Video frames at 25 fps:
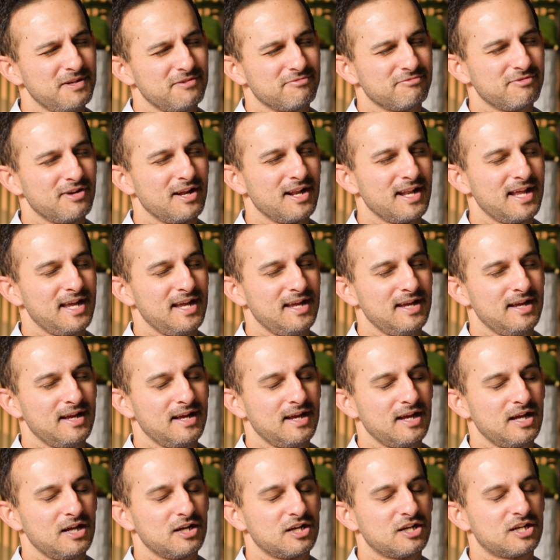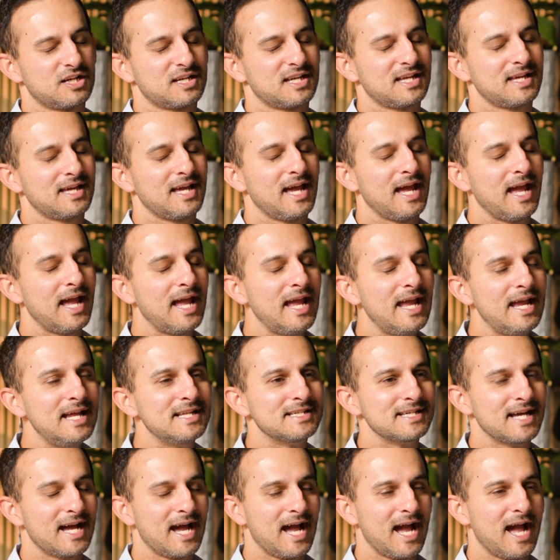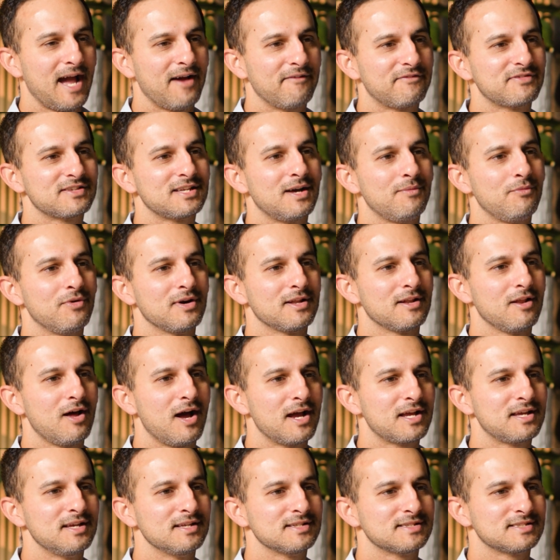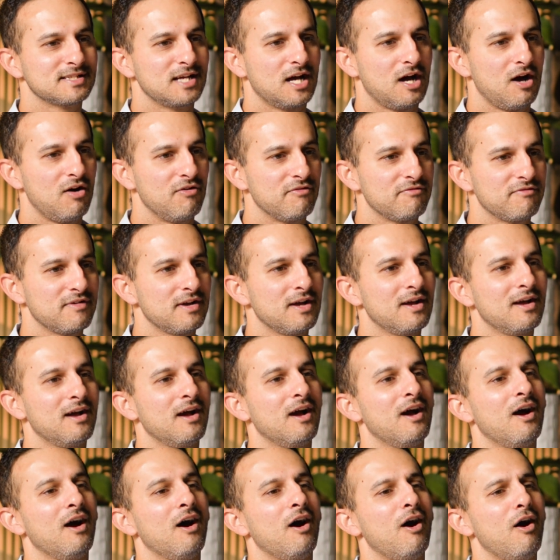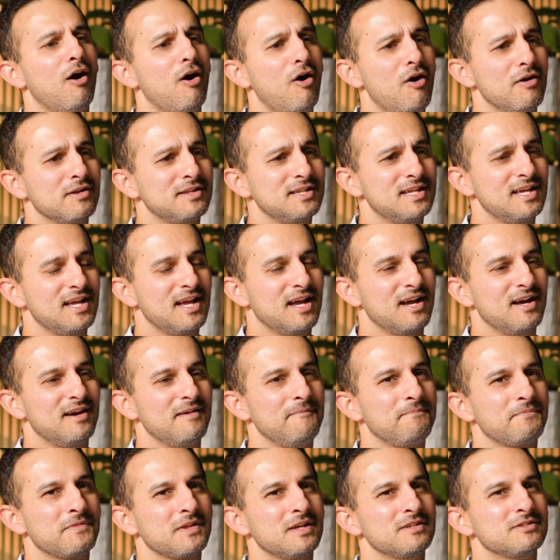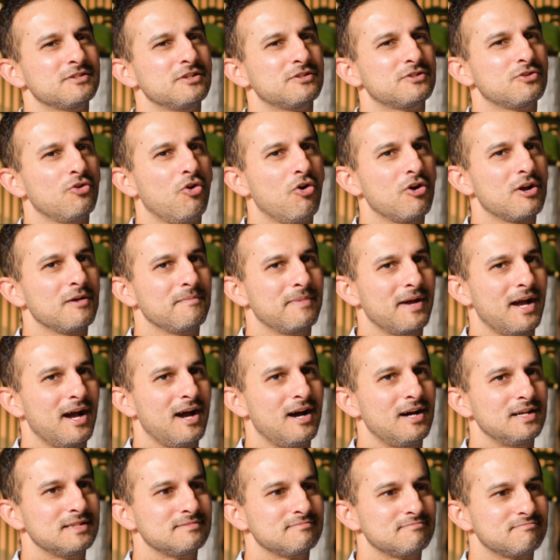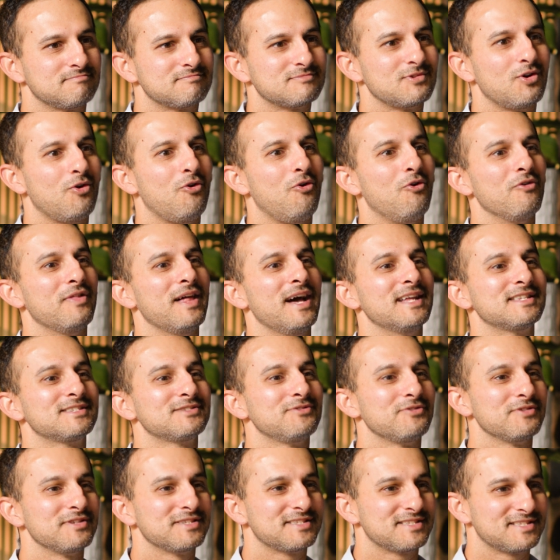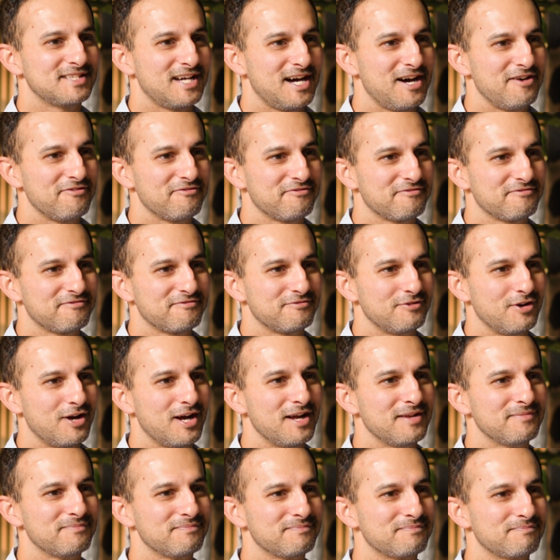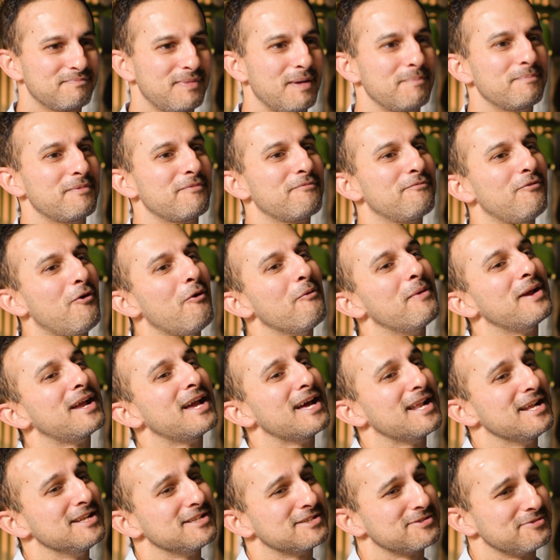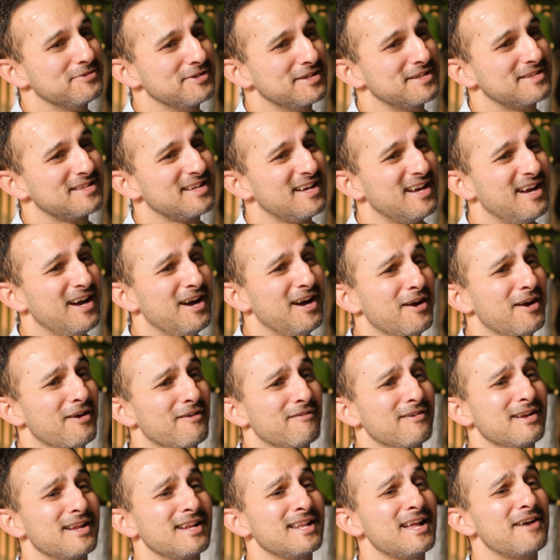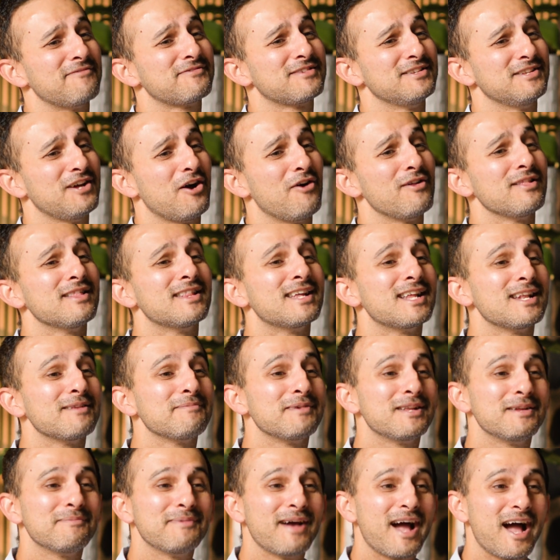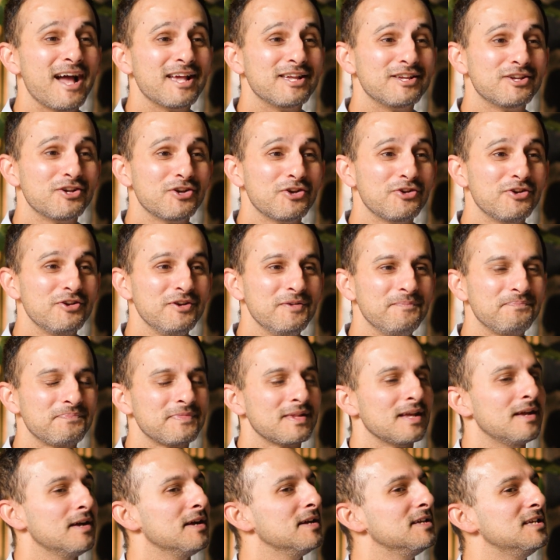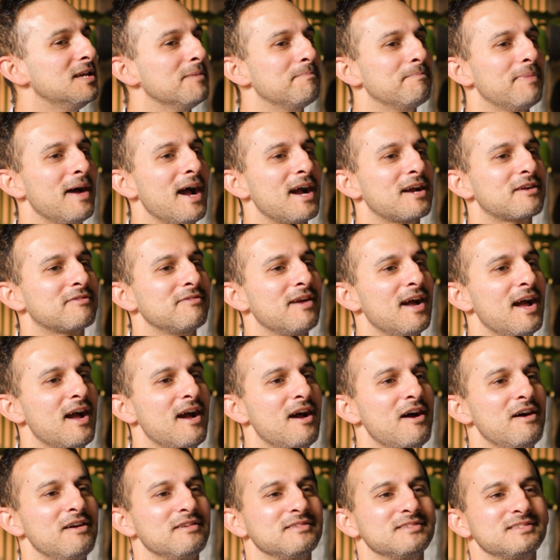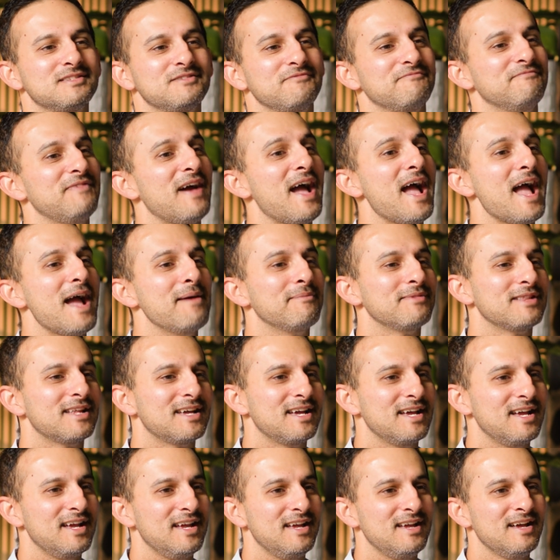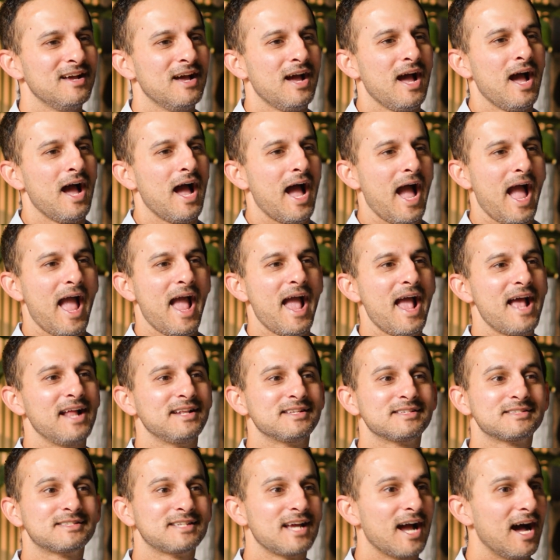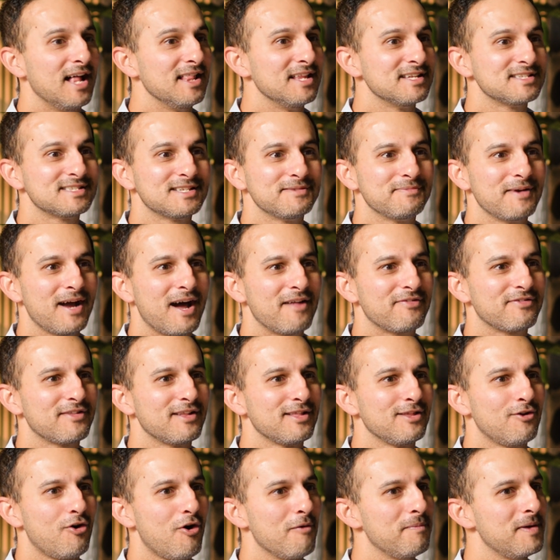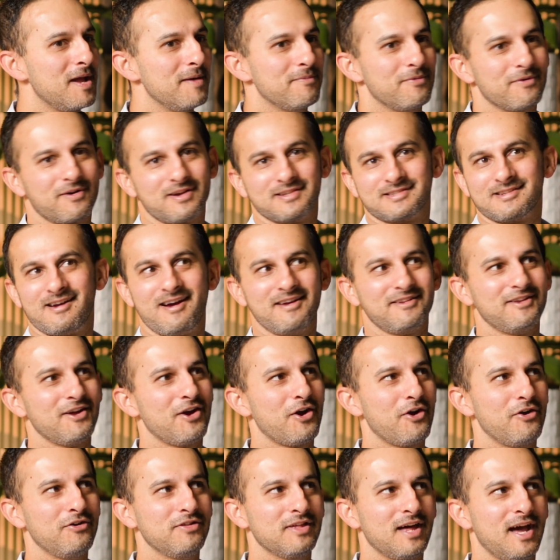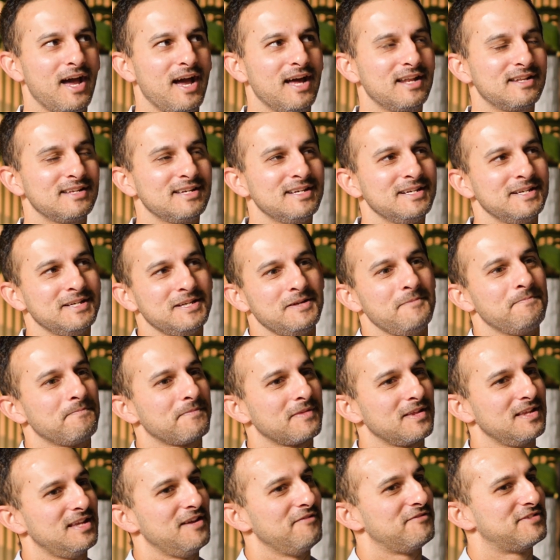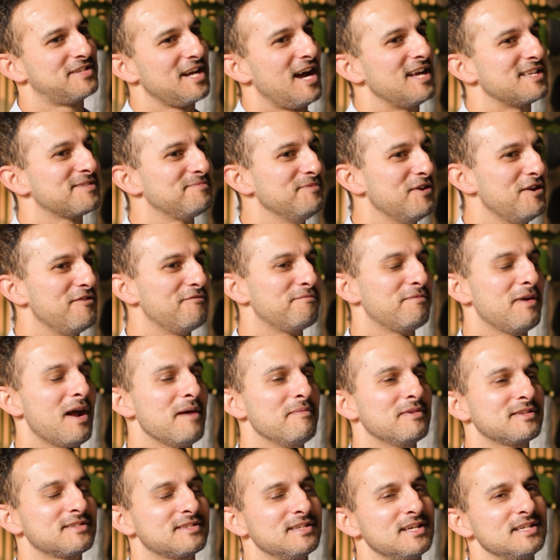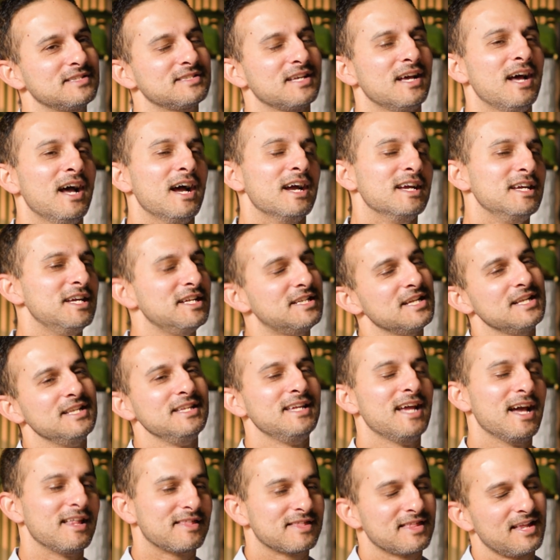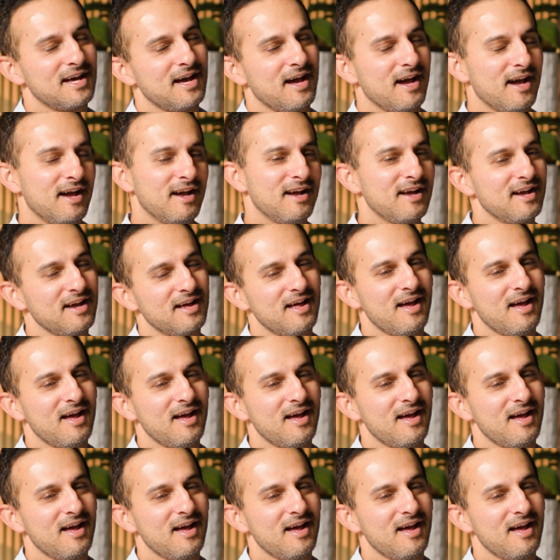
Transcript: be really key to have someone like yourself on here to talk about all that sort of stuff, right? But before we get into it, really love to know a little bit about you, your background, your family, and tell us about The Law People, because I know that you've just moved premises. You didn't get the